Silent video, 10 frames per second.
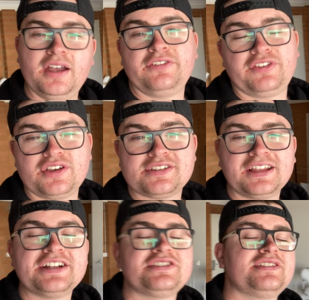And for those
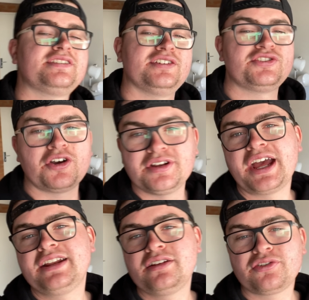legends that
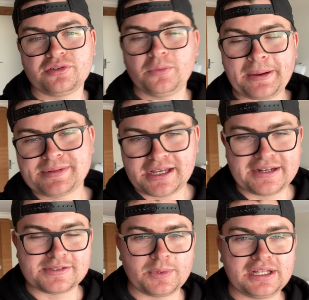donated through the
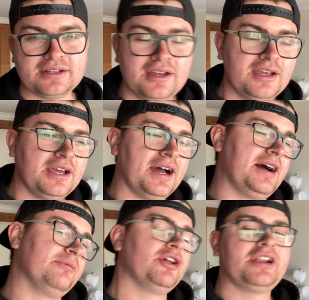website as well,
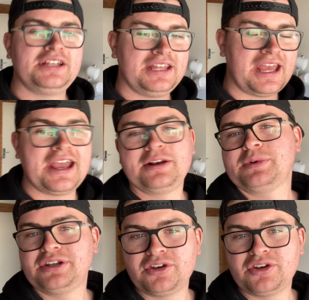not only a handwritten